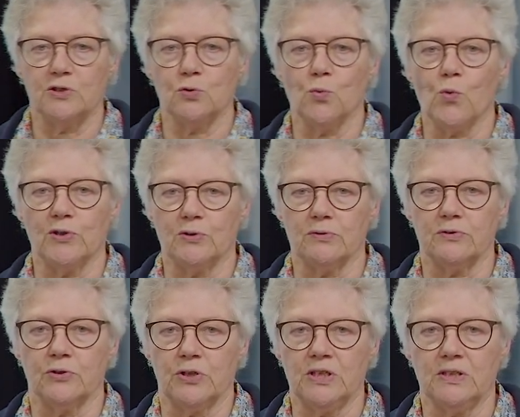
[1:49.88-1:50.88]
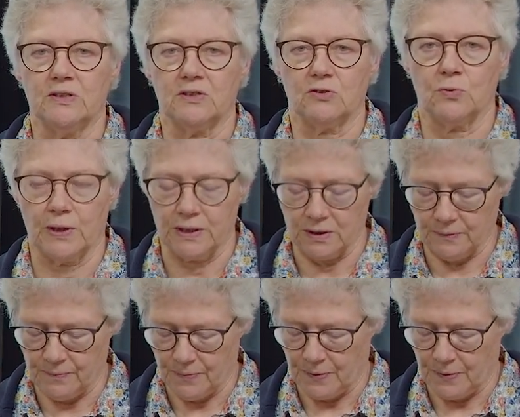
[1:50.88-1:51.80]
to 1 over eta square.